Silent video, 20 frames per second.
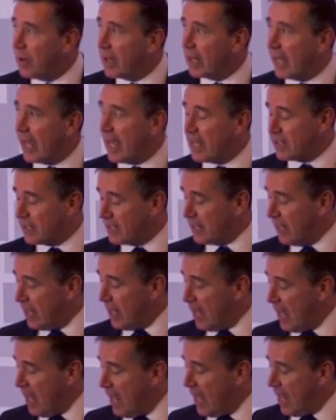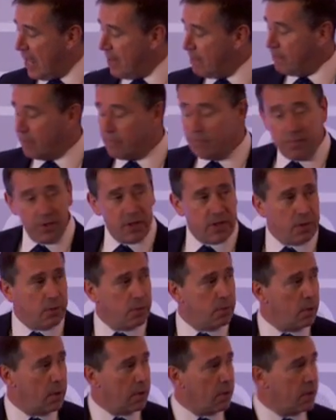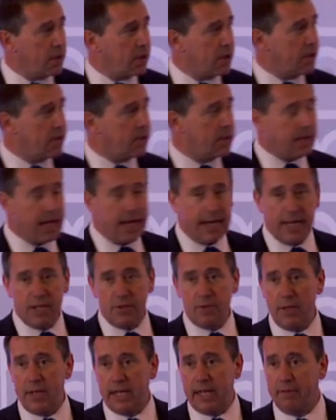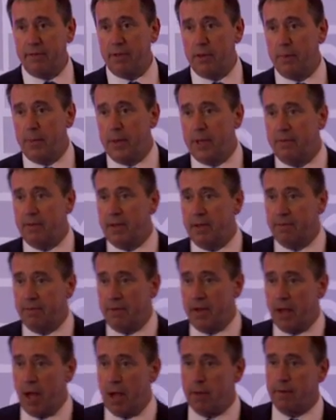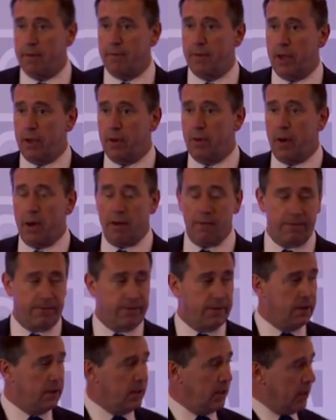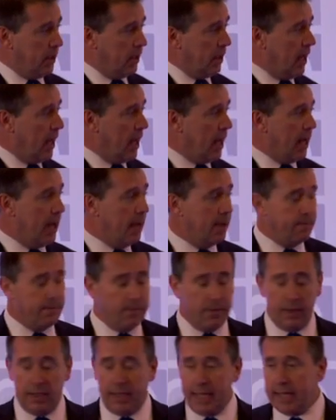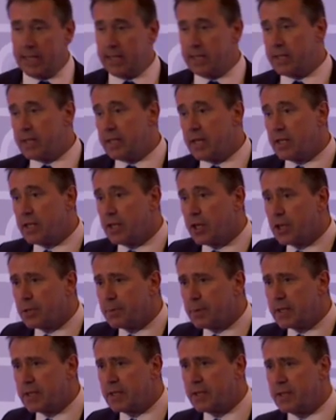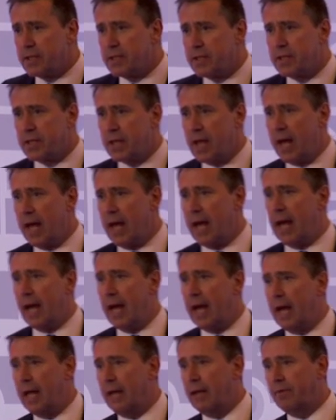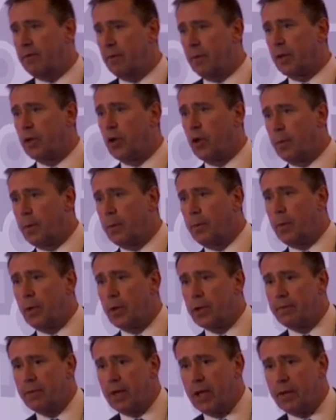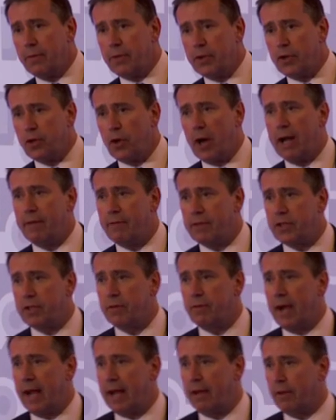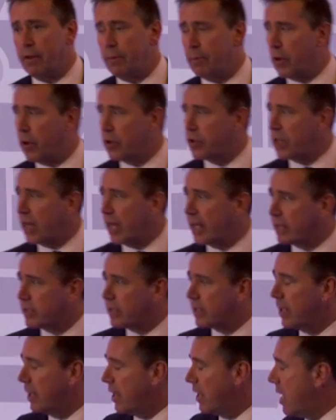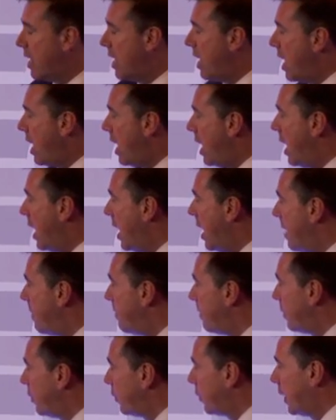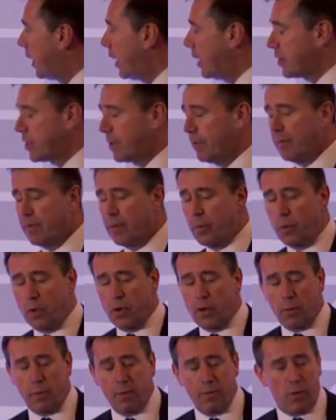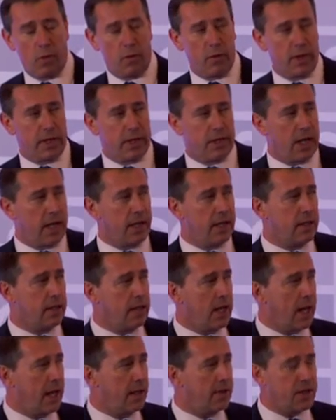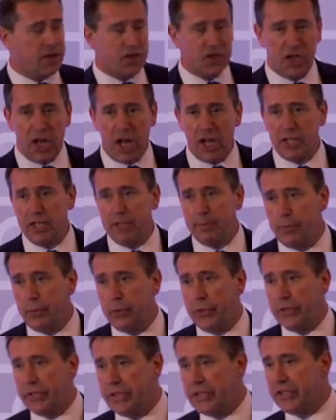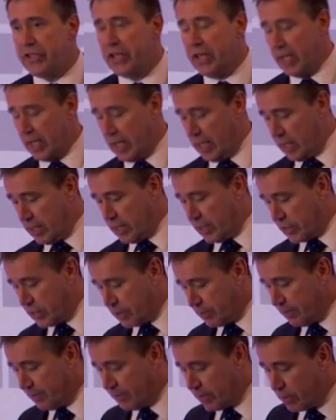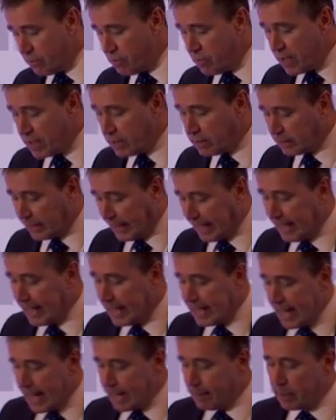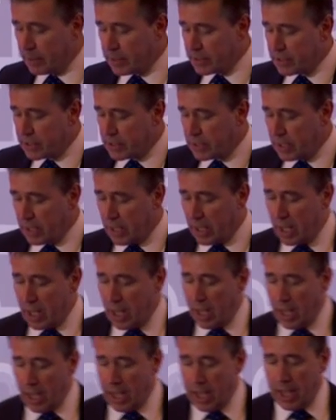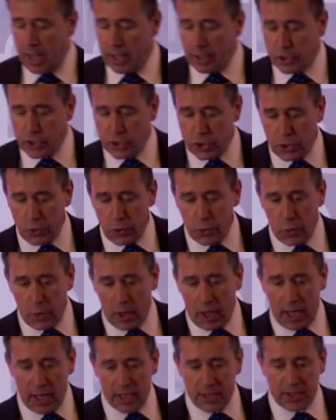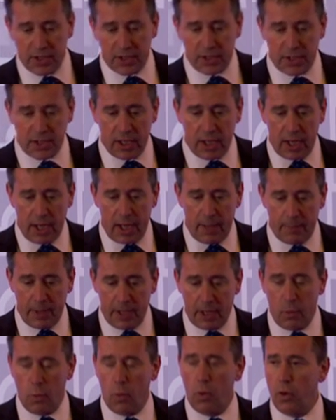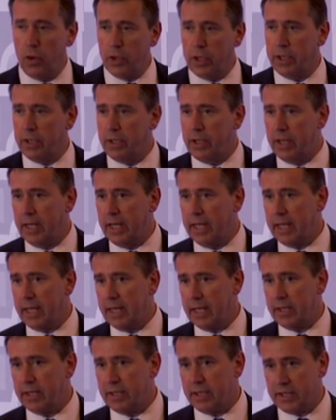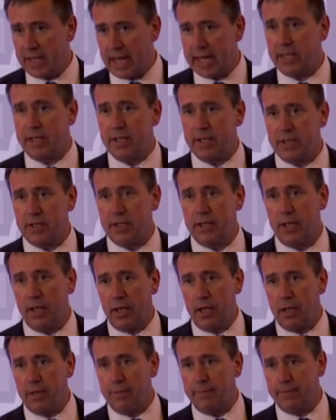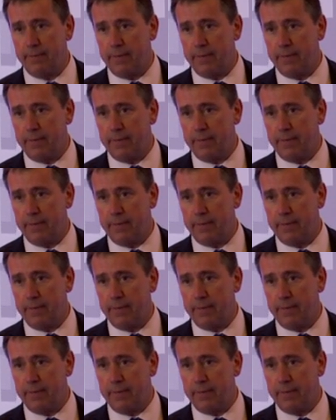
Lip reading: I guess. So what I want to do today is really give you a bit of an overview of Leeds teaching hospitals from a corporate point of view, the drivers around the project, looking at some of the work we've already done and the starting point and some of the real key enablers to us being awarded the status of